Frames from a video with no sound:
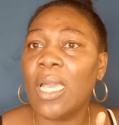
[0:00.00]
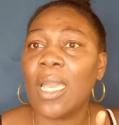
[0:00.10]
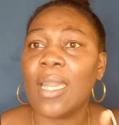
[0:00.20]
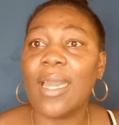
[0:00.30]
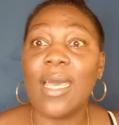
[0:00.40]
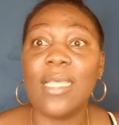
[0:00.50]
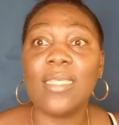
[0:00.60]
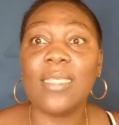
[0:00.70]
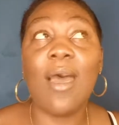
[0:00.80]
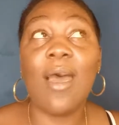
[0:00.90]
Cause
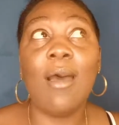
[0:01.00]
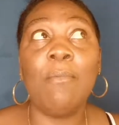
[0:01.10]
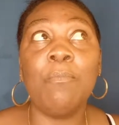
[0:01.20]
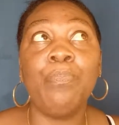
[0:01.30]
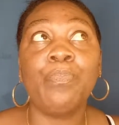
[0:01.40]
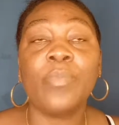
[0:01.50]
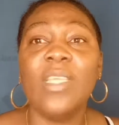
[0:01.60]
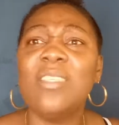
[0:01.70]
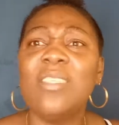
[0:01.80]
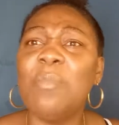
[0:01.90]
um the
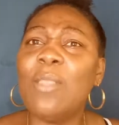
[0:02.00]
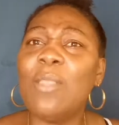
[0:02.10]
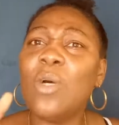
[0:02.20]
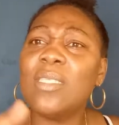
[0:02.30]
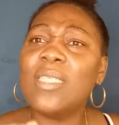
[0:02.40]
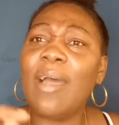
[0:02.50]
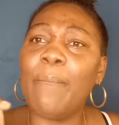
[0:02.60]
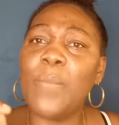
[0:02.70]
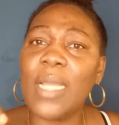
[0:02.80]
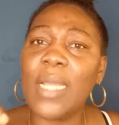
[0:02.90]
smell was not
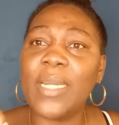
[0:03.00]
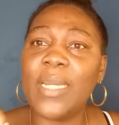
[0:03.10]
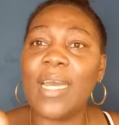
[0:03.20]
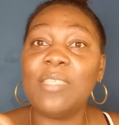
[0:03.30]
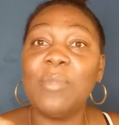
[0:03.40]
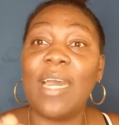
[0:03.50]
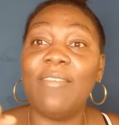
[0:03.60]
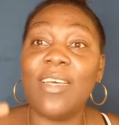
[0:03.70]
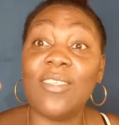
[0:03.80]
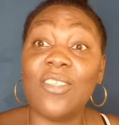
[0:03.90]
bad because I have a
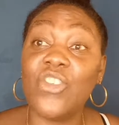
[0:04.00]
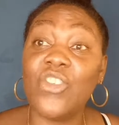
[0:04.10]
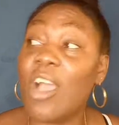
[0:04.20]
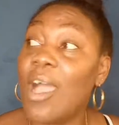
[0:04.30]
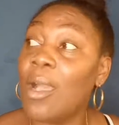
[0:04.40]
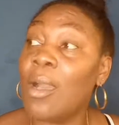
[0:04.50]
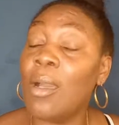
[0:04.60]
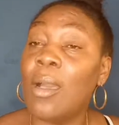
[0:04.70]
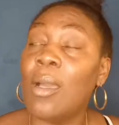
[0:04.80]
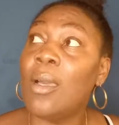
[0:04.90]
strong
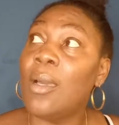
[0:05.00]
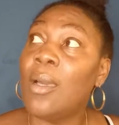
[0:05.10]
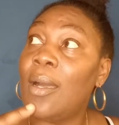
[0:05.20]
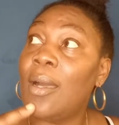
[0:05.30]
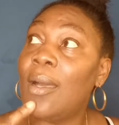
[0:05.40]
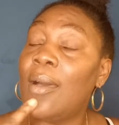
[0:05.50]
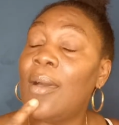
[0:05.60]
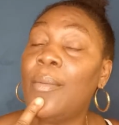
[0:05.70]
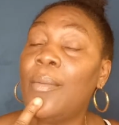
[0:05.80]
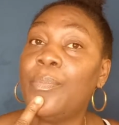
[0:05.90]

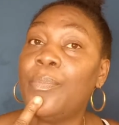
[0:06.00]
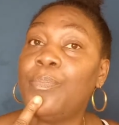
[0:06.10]
um